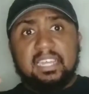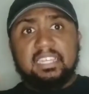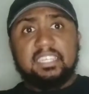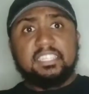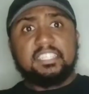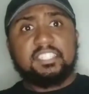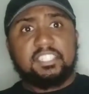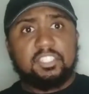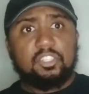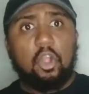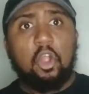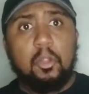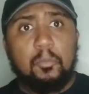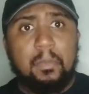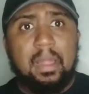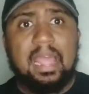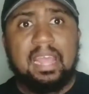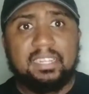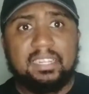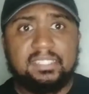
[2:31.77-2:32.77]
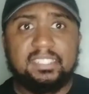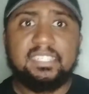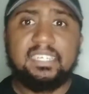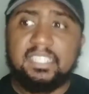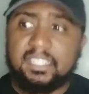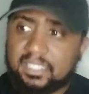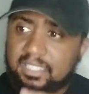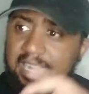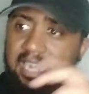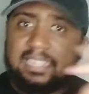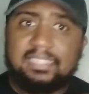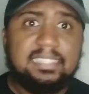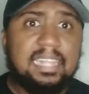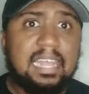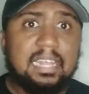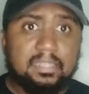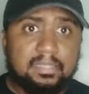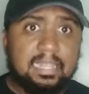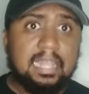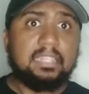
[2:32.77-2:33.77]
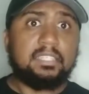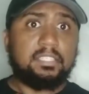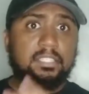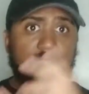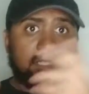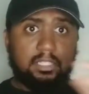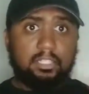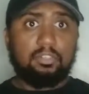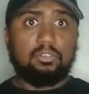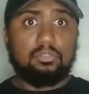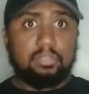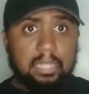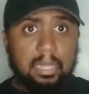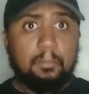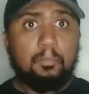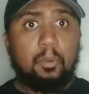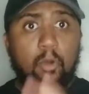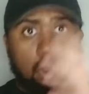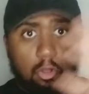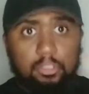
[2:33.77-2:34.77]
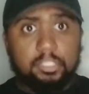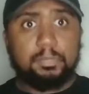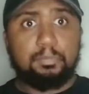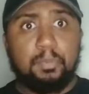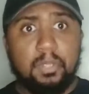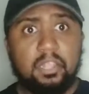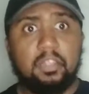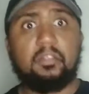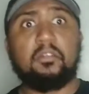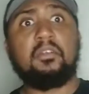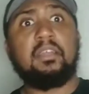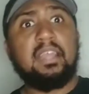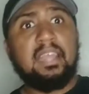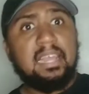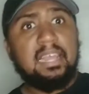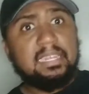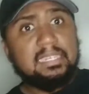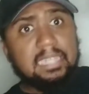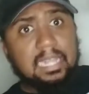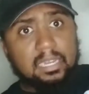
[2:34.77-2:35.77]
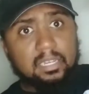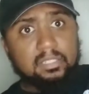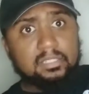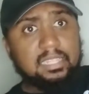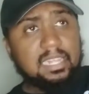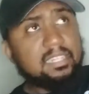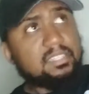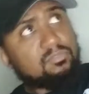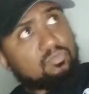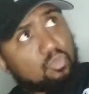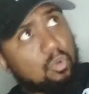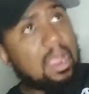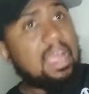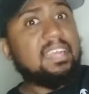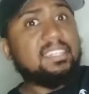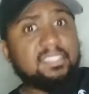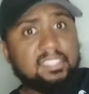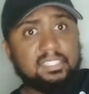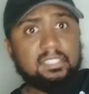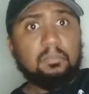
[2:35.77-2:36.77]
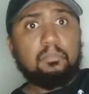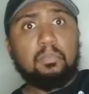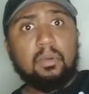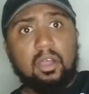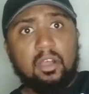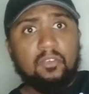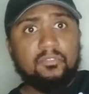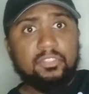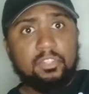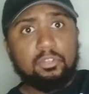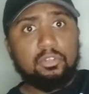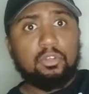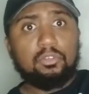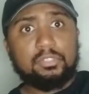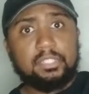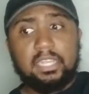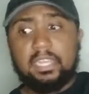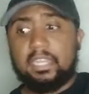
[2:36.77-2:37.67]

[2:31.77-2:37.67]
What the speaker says: his star magic is like that ball spear that rises above Yuno's